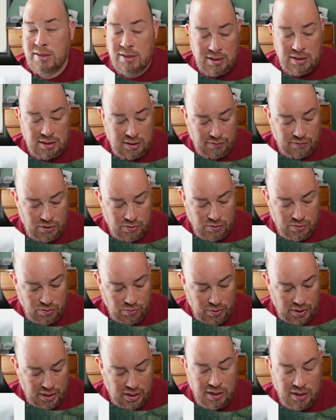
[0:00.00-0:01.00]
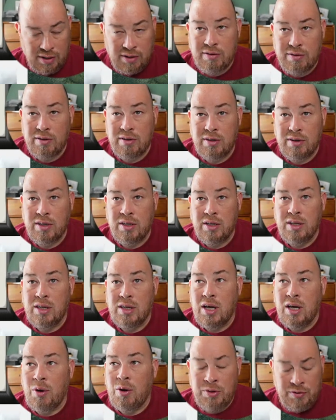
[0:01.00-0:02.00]
And if there was a way to, I
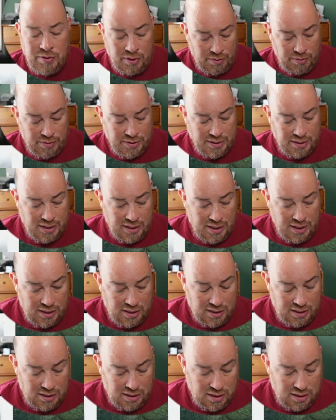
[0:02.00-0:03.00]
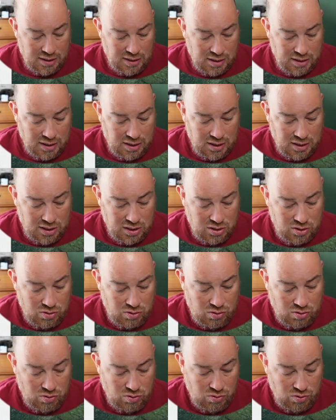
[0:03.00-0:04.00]
wonder if there is that
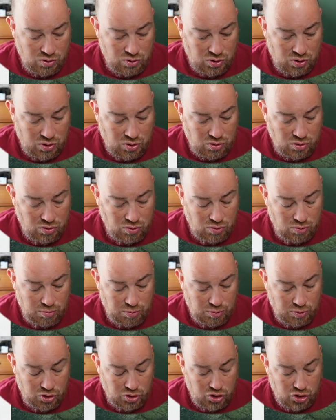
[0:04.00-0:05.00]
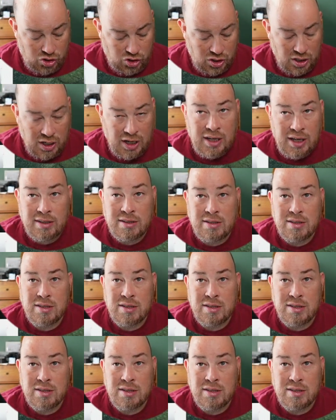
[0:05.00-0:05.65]
YouTube chat